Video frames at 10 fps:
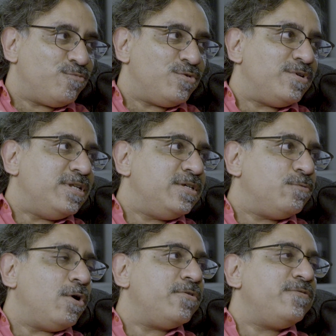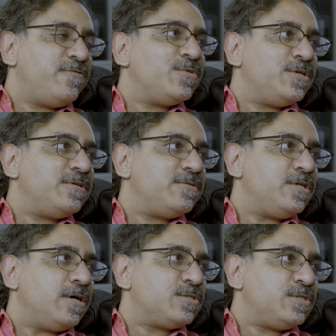We're really worried for the
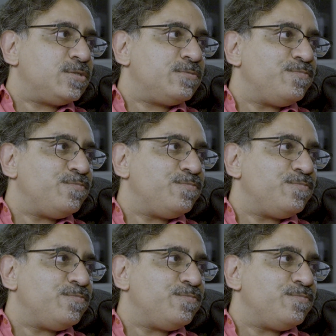youngsters